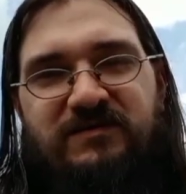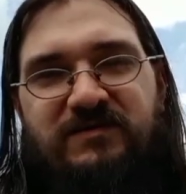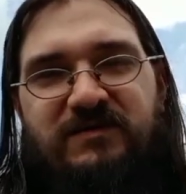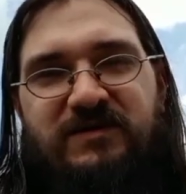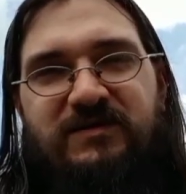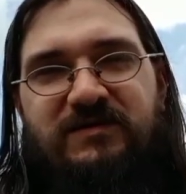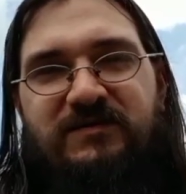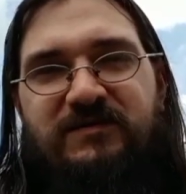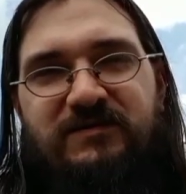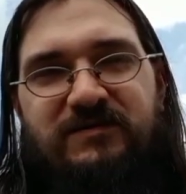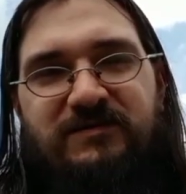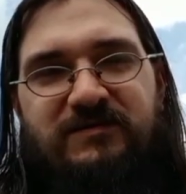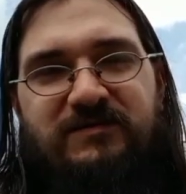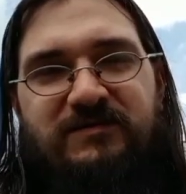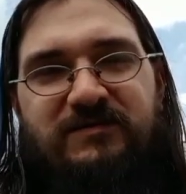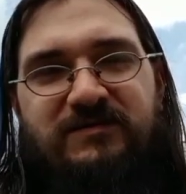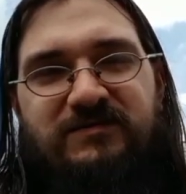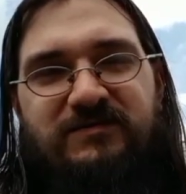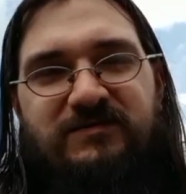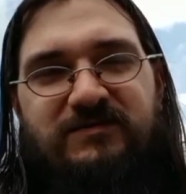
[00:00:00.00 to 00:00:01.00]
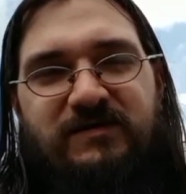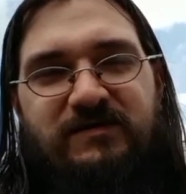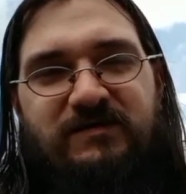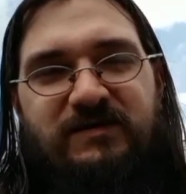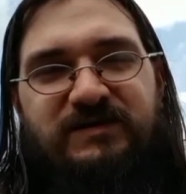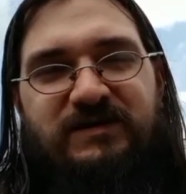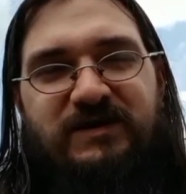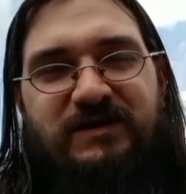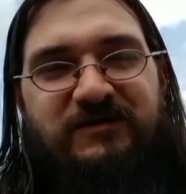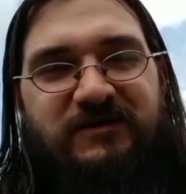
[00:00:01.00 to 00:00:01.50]
Huh. Alright
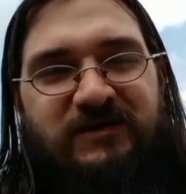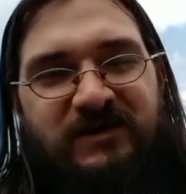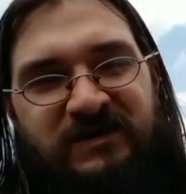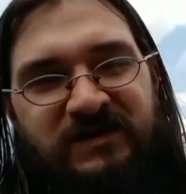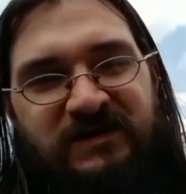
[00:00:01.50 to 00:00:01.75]
then.